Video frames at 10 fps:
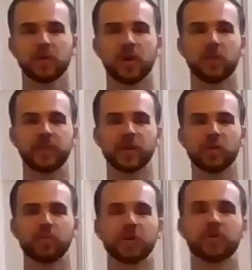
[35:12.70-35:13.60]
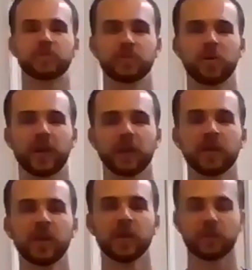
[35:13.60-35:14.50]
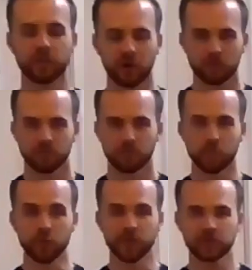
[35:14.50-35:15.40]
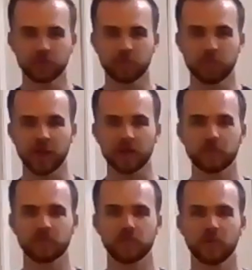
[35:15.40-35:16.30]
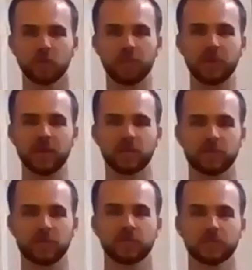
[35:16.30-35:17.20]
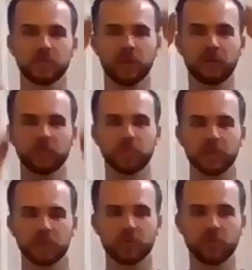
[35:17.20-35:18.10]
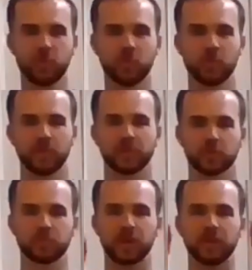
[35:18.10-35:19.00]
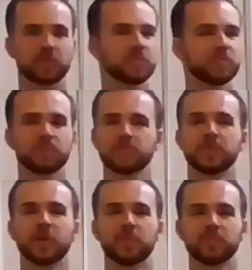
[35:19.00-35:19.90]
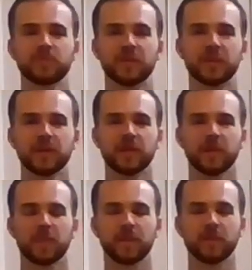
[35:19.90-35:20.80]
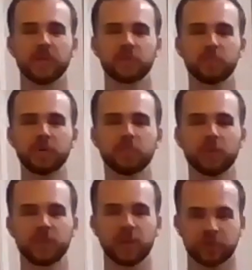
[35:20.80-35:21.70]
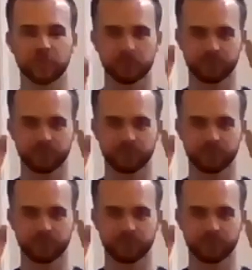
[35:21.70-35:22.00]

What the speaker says: of the elbow, okay? So moving through space would be this. This would be a 2-4 moving through space. No, this would be rotation.